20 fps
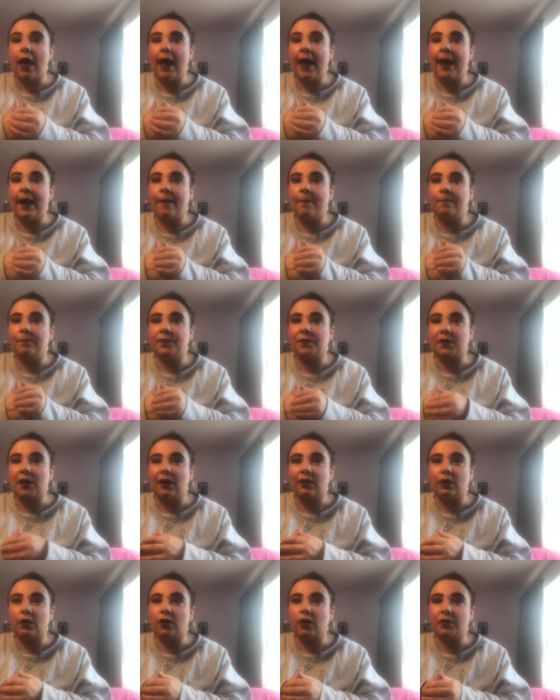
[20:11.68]
um,
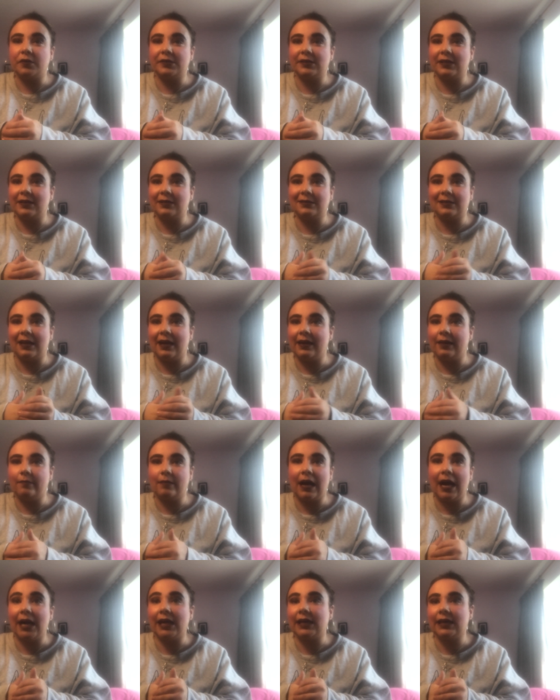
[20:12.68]
it can cause things like
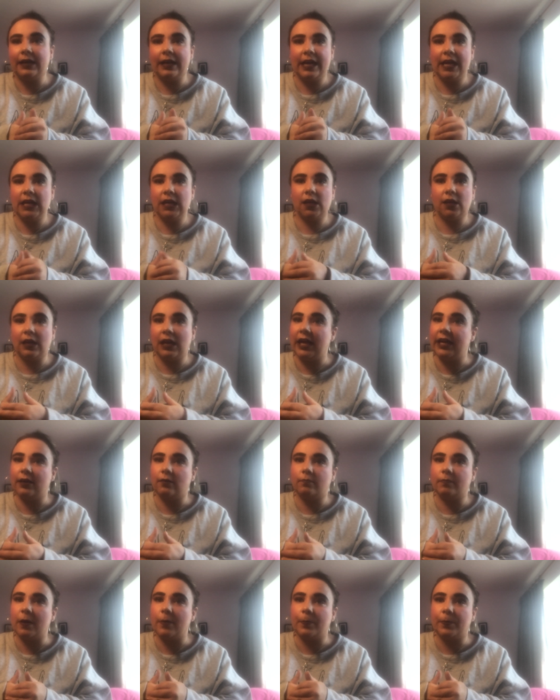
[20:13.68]
acne and like
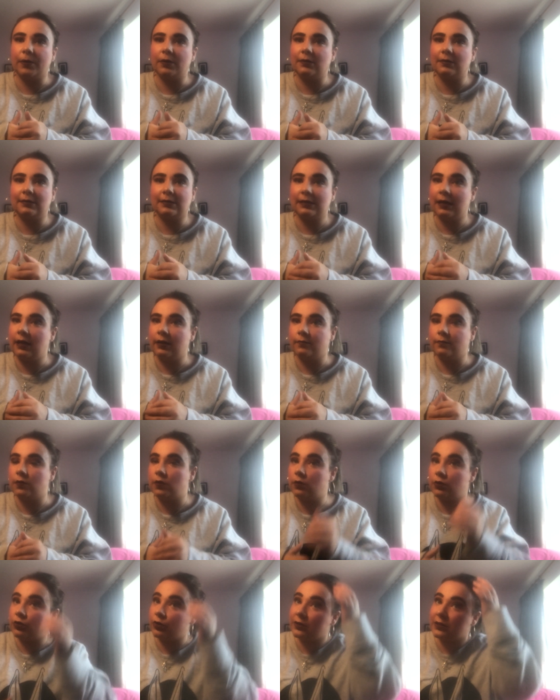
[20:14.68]
pimples and
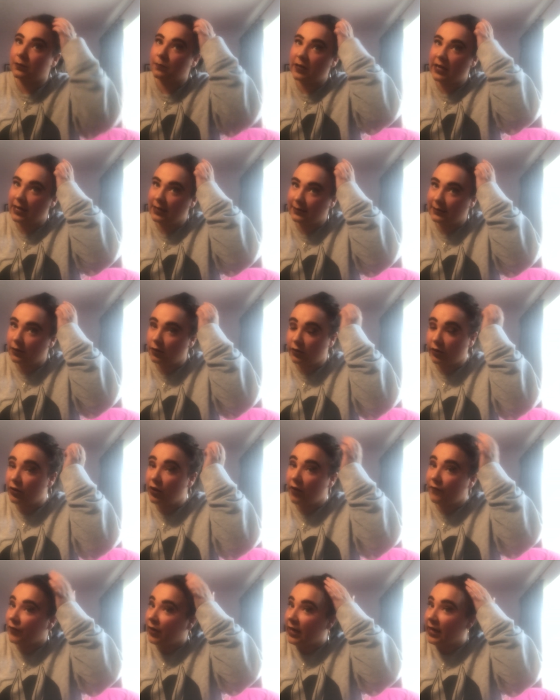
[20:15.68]
trust me it's they're
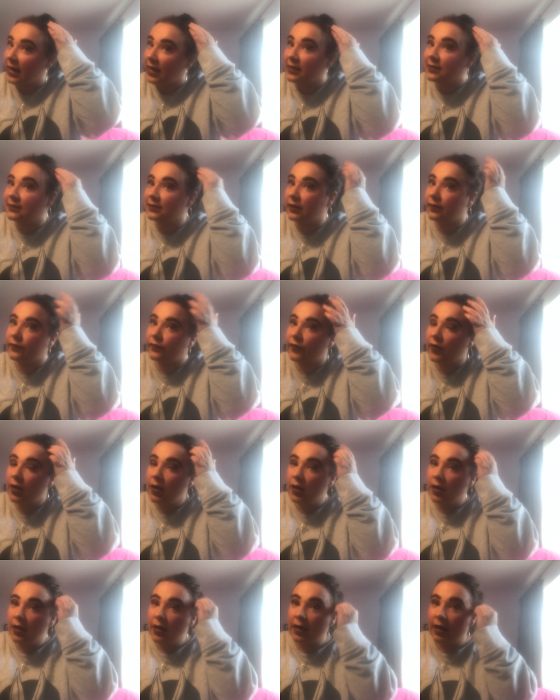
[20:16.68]
not very nice. I've
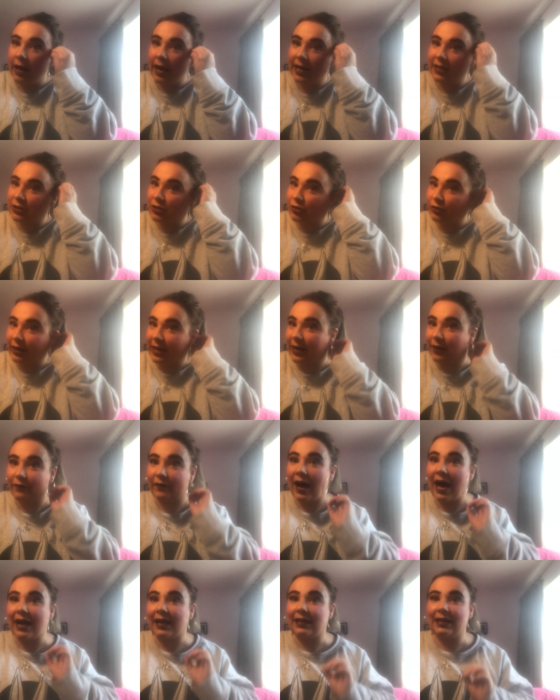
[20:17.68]
a history of
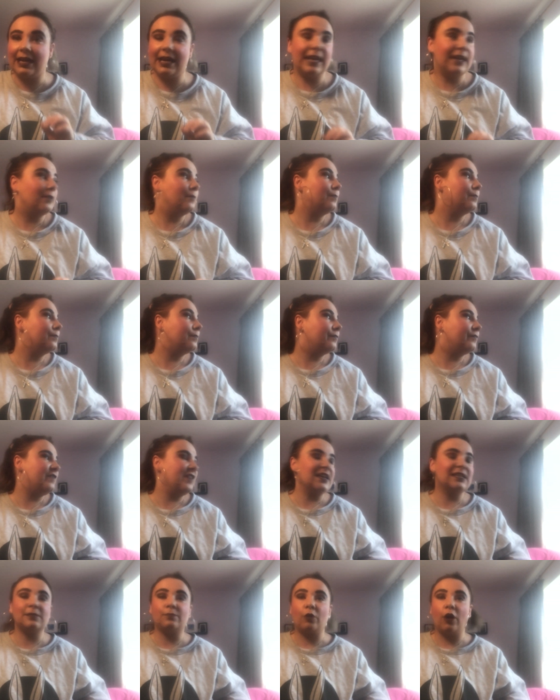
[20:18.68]
acne and
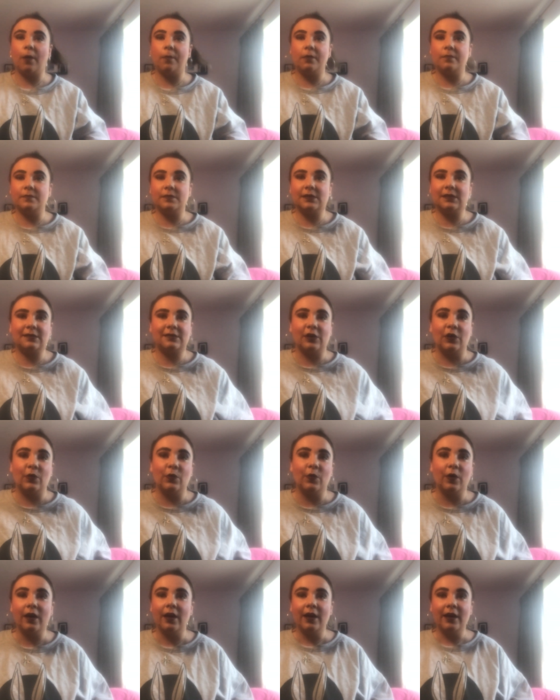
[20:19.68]
face problems
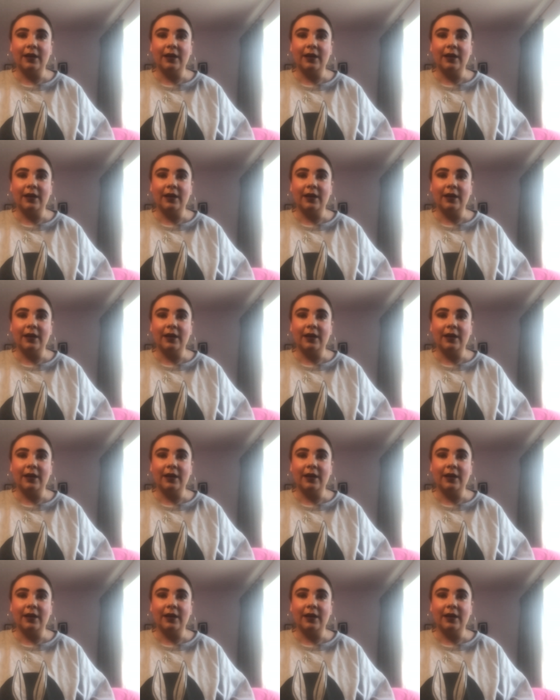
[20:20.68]
so